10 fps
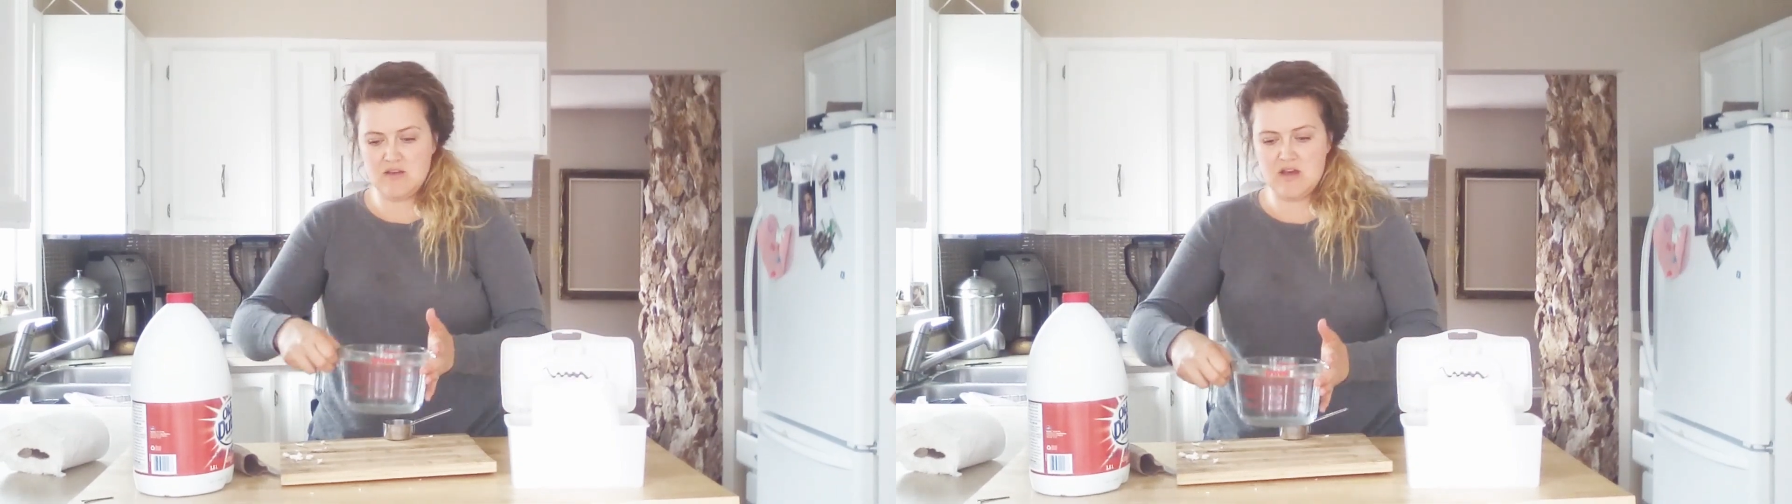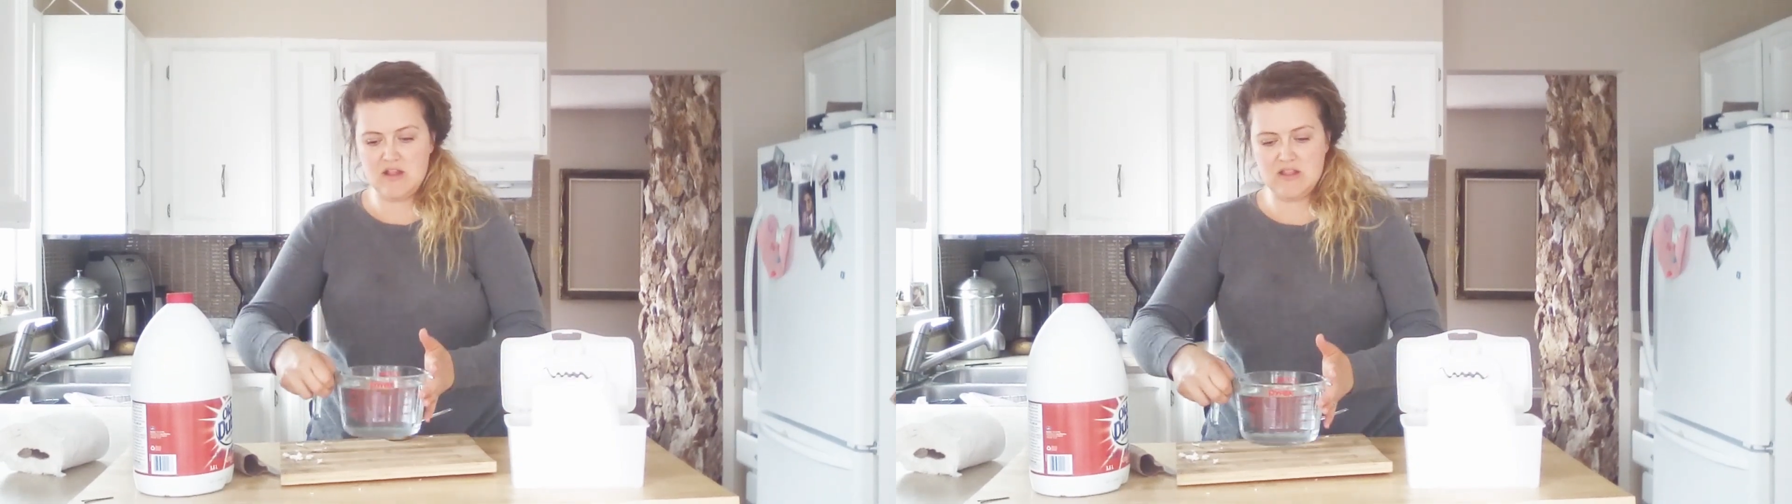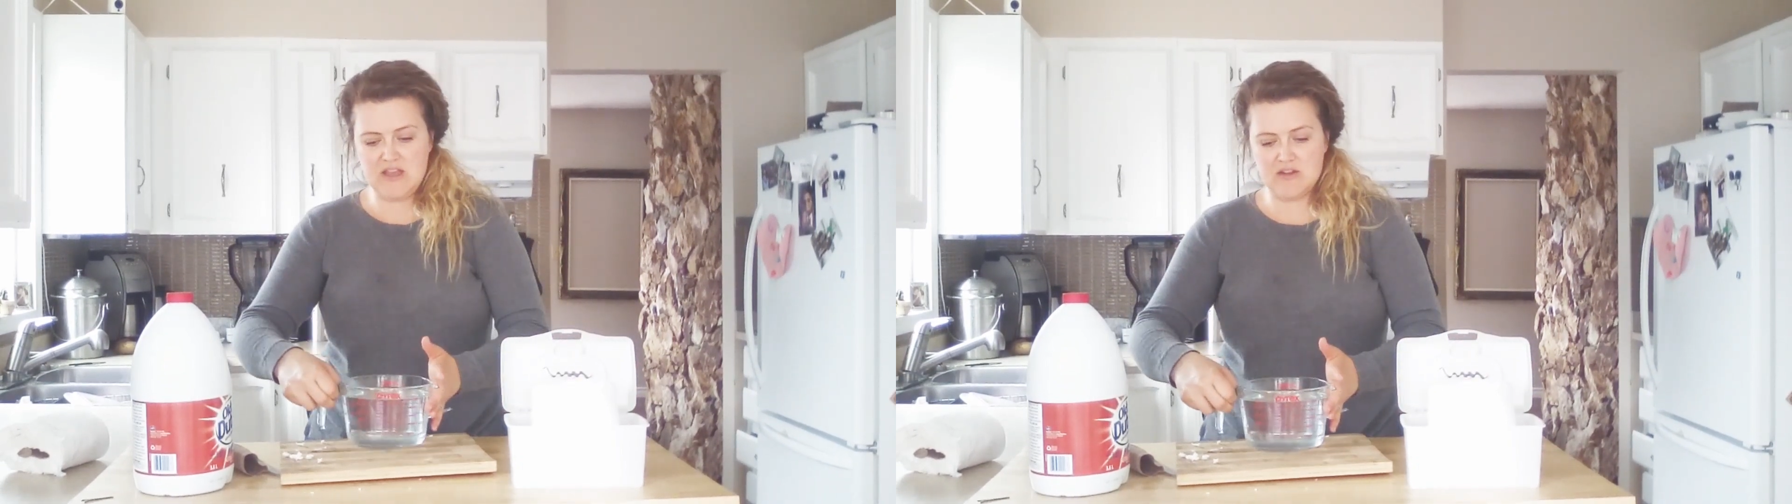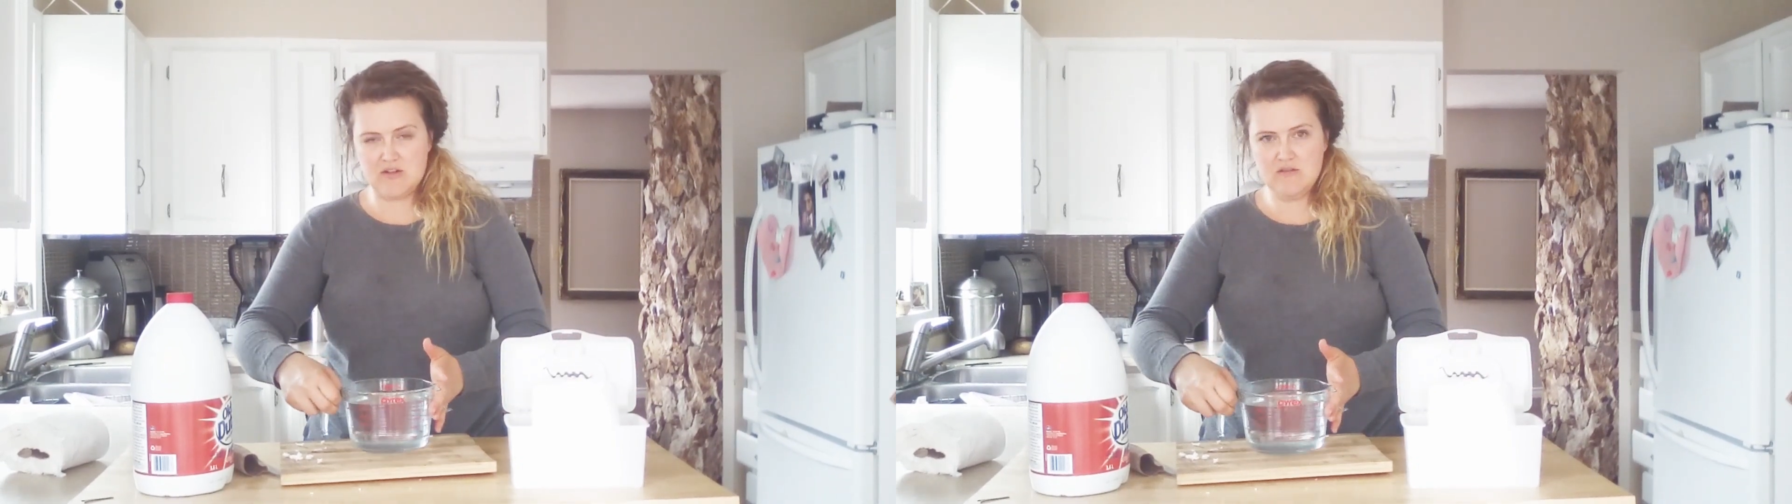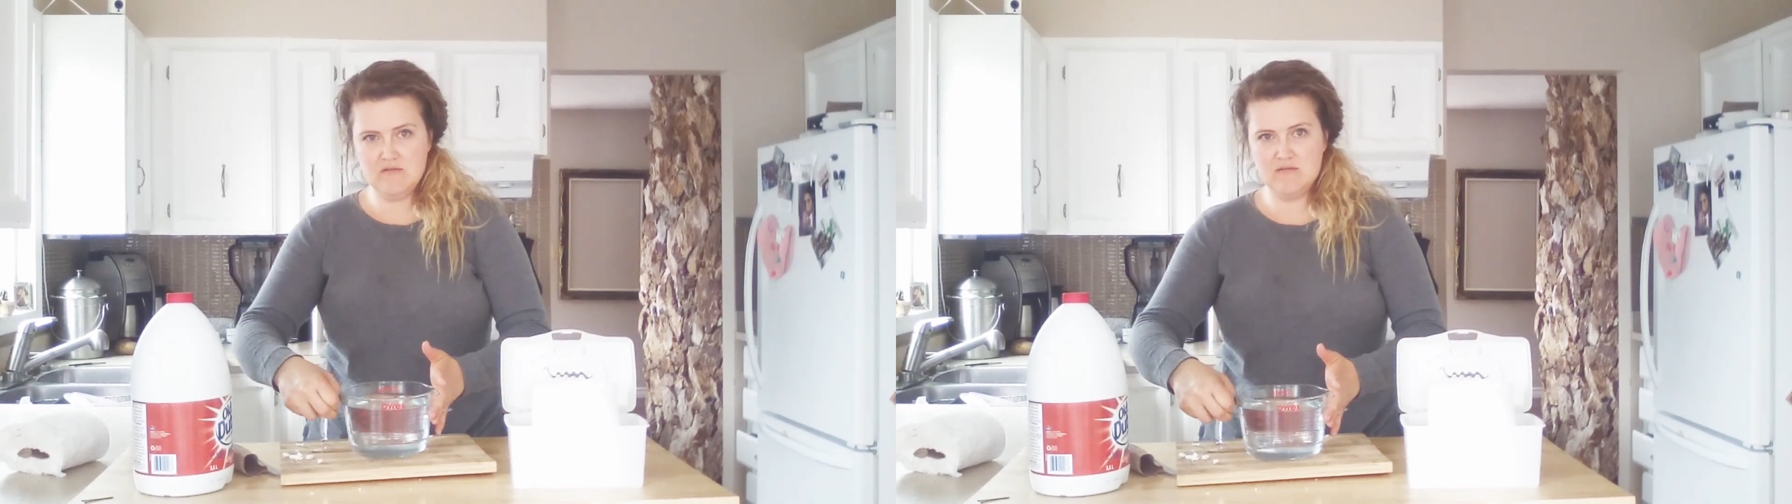a liter
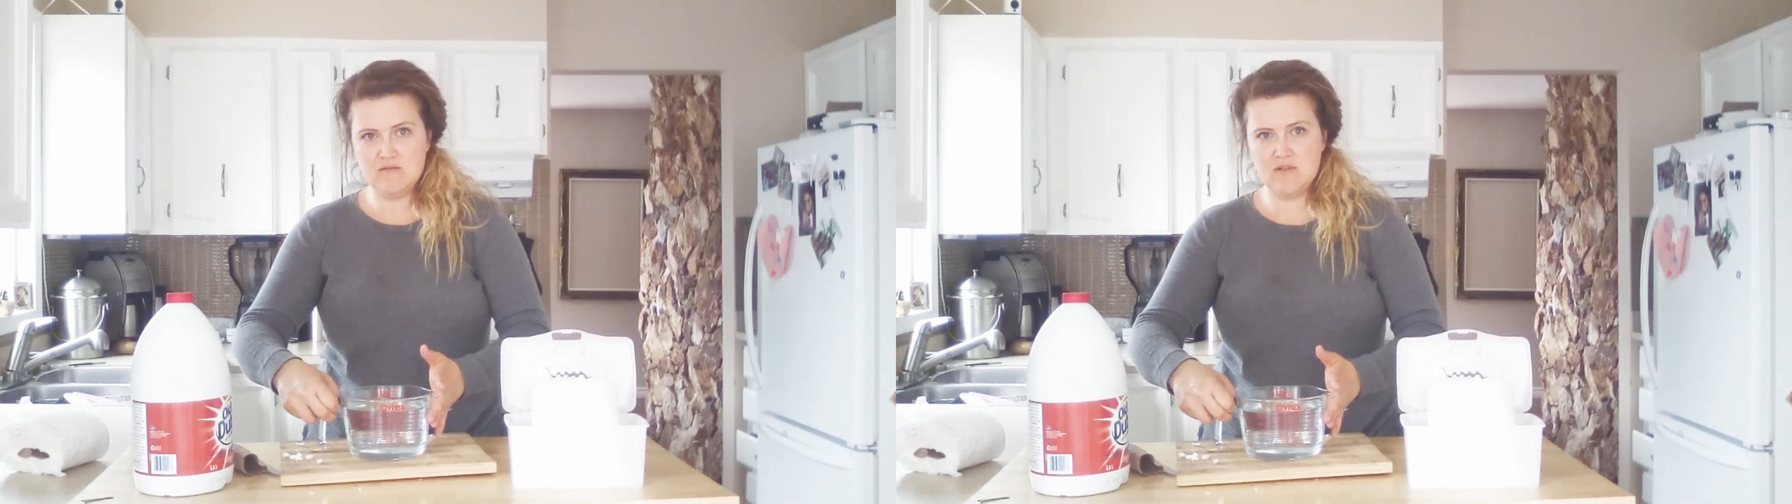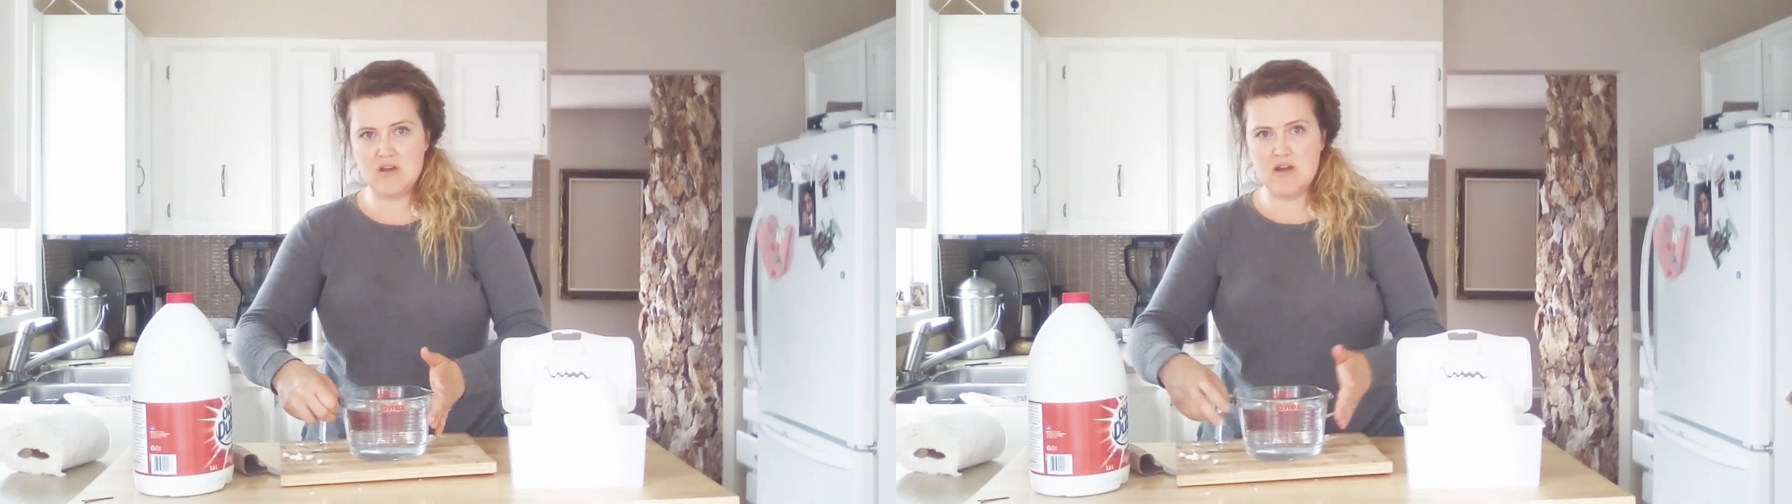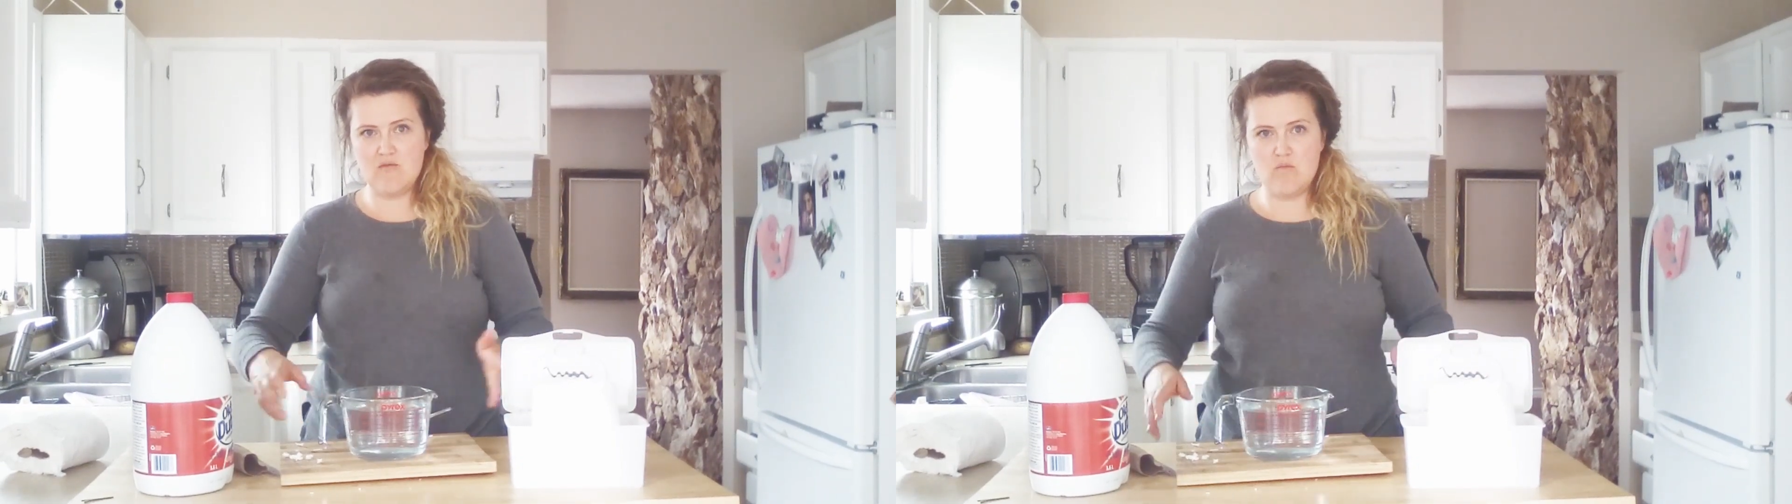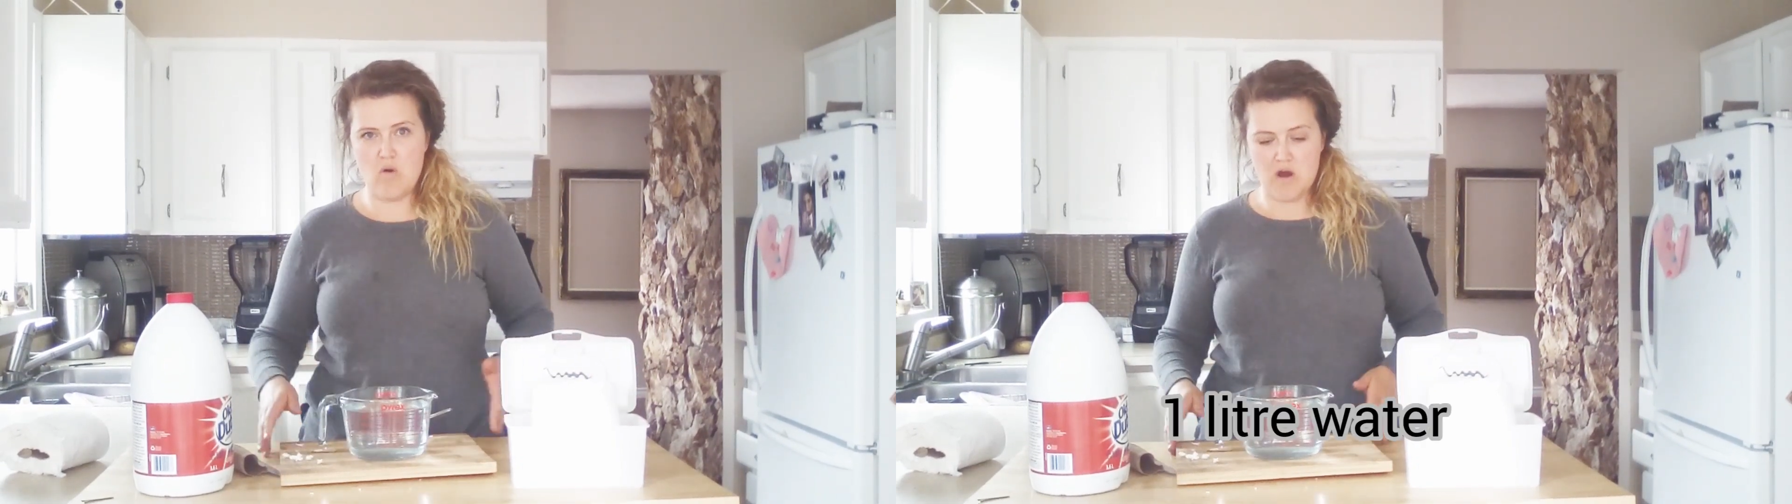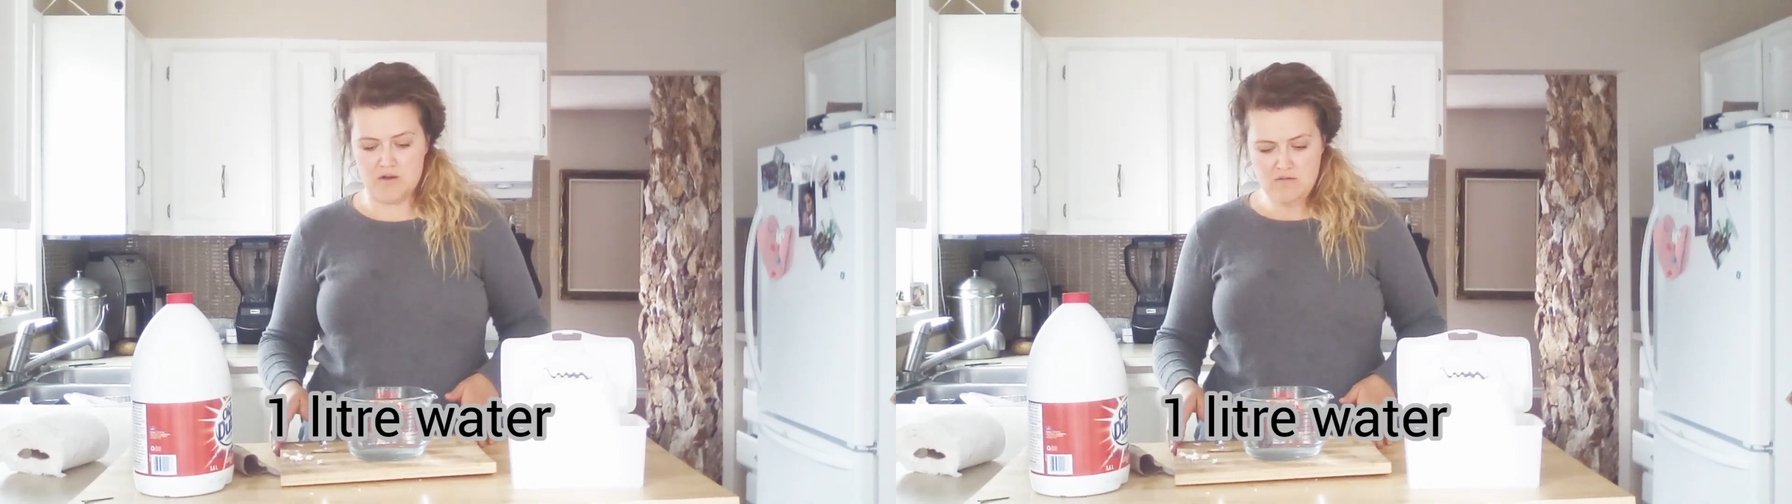of
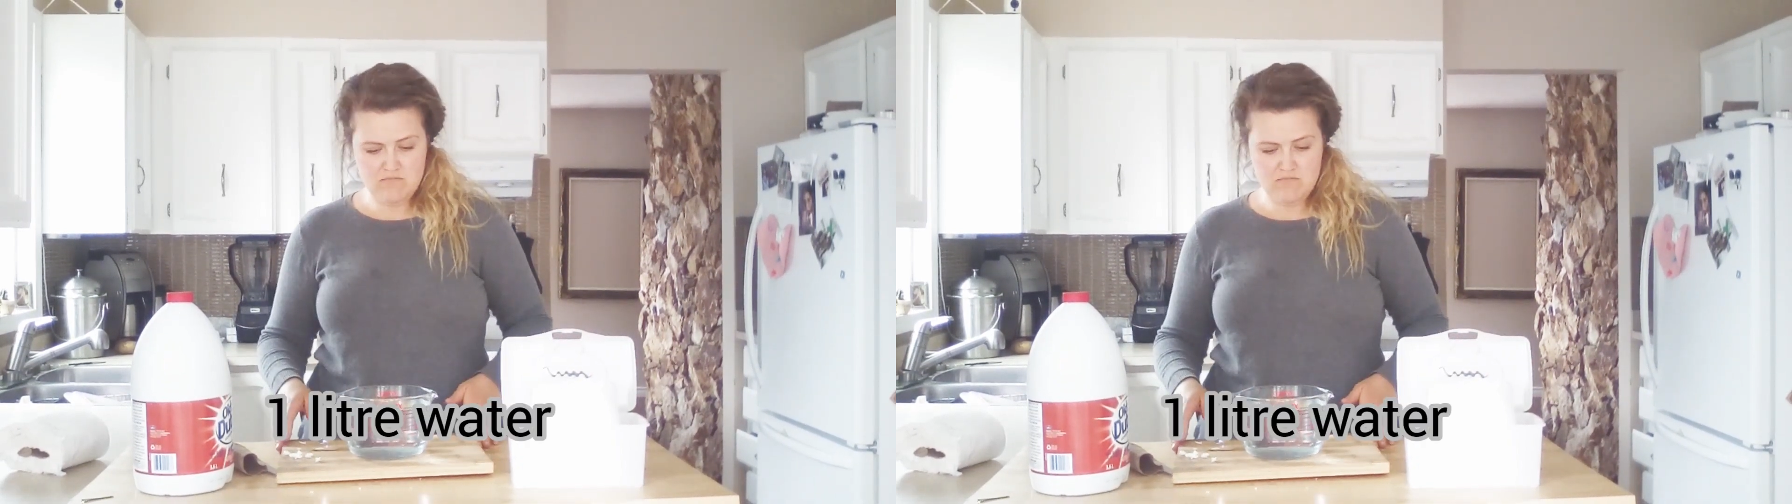water.